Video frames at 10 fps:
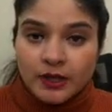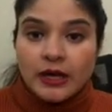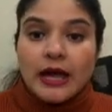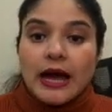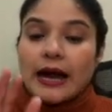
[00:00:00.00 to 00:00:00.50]

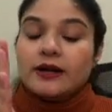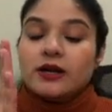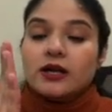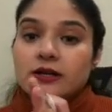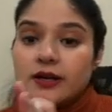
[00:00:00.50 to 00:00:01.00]
and a
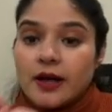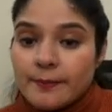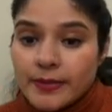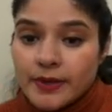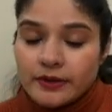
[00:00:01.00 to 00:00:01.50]
number
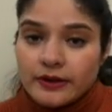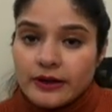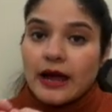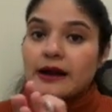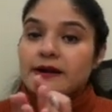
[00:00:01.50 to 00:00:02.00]

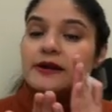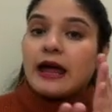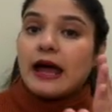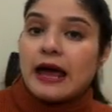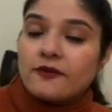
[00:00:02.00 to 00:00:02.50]
and an
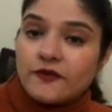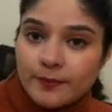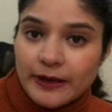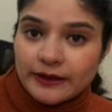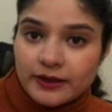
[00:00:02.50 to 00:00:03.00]
alphabet